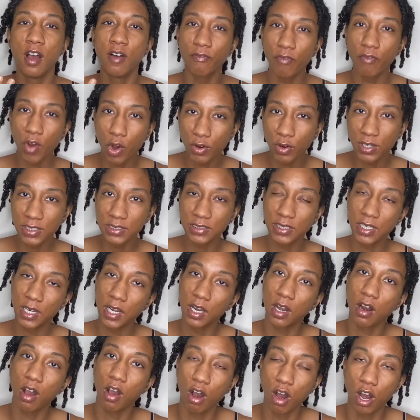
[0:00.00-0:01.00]

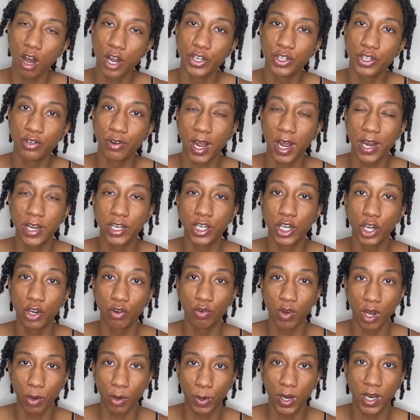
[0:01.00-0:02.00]
focusing on trying to
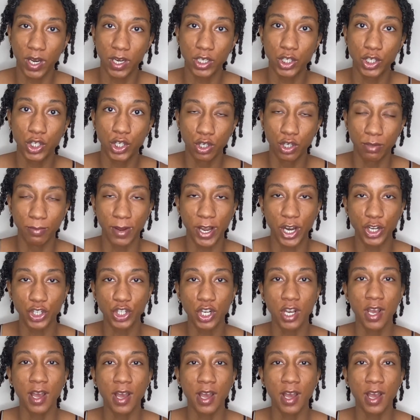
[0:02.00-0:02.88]
grow it too much.